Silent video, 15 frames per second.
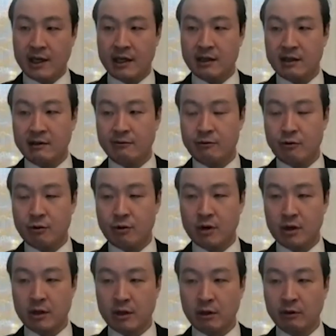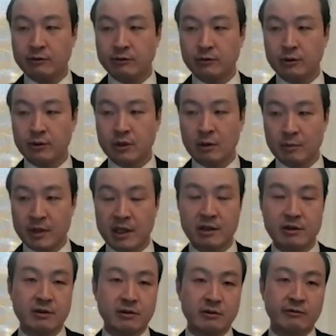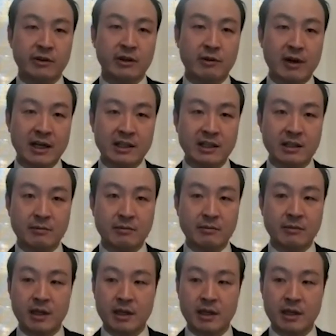and therefore novel combinations of neratinib